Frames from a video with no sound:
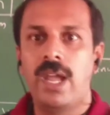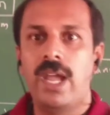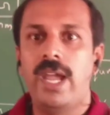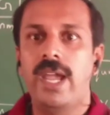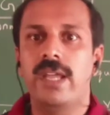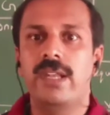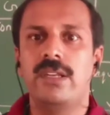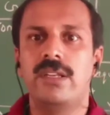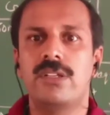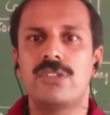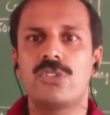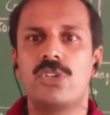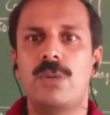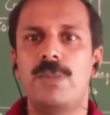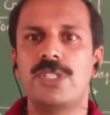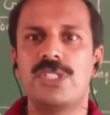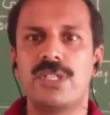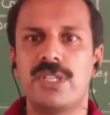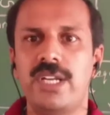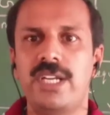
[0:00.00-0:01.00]
and so
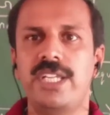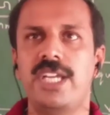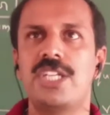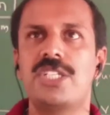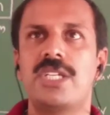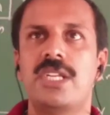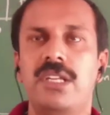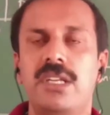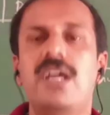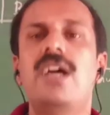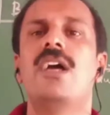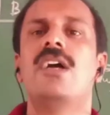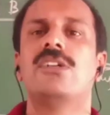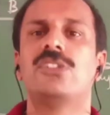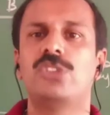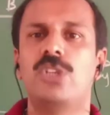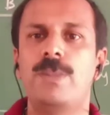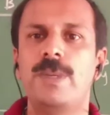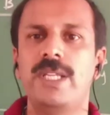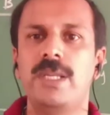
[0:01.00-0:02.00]
much
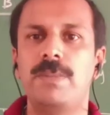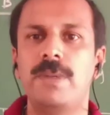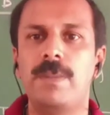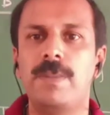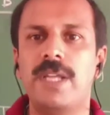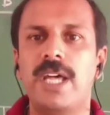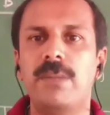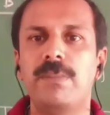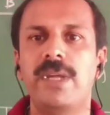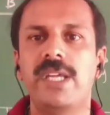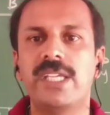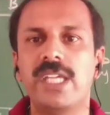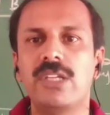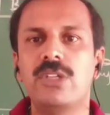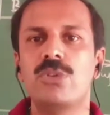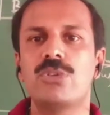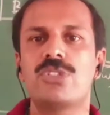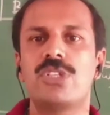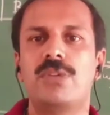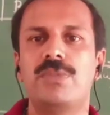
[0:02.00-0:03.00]
radiation, so many people are
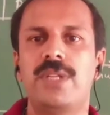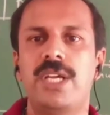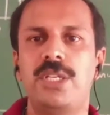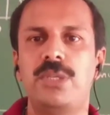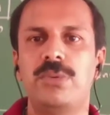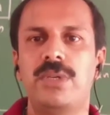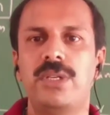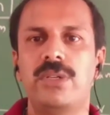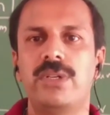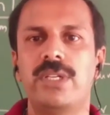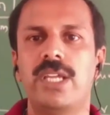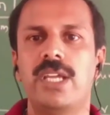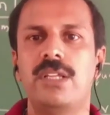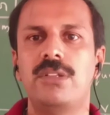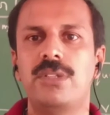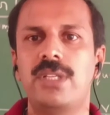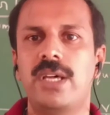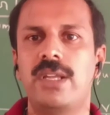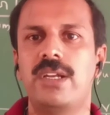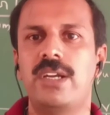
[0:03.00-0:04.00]
making use of that one.
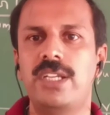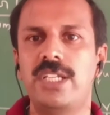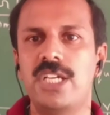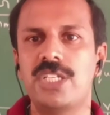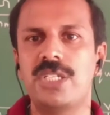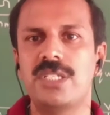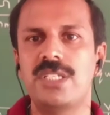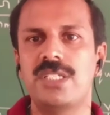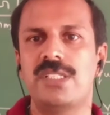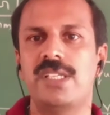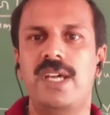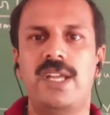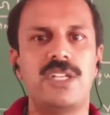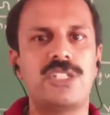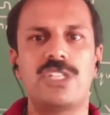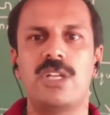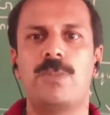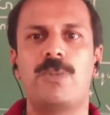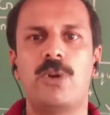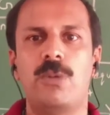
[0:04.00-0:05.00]
Okay, the radiation is there,
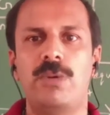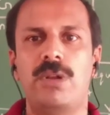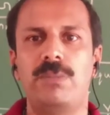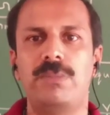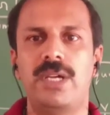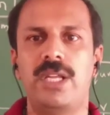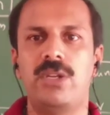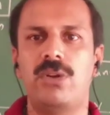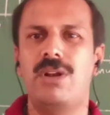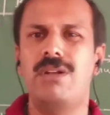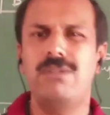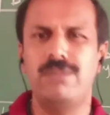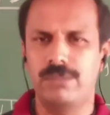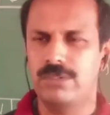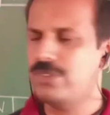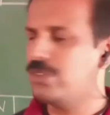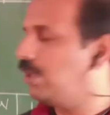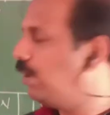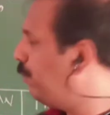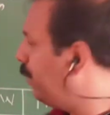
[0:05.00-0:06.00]
it's a problem and
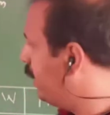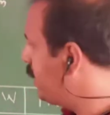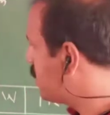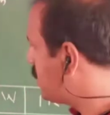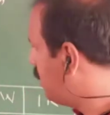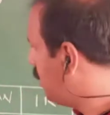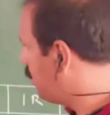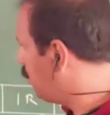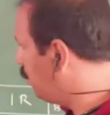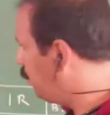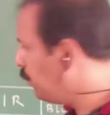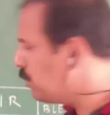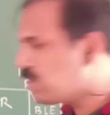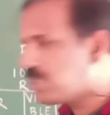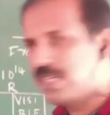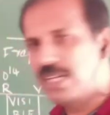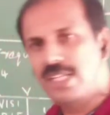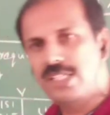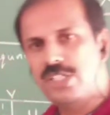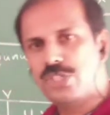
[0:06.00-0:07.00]
all. So by seeing, if you
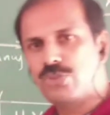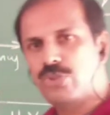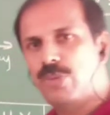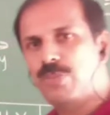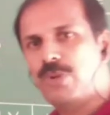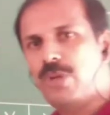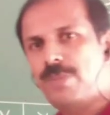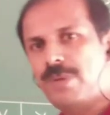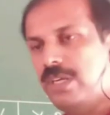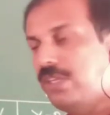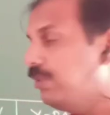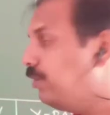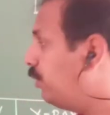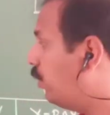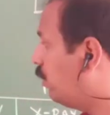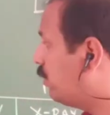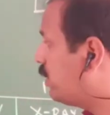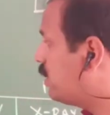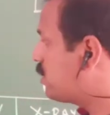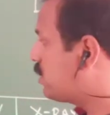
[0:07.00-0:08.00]
study this one properly, you
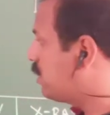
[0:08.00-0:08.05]
know this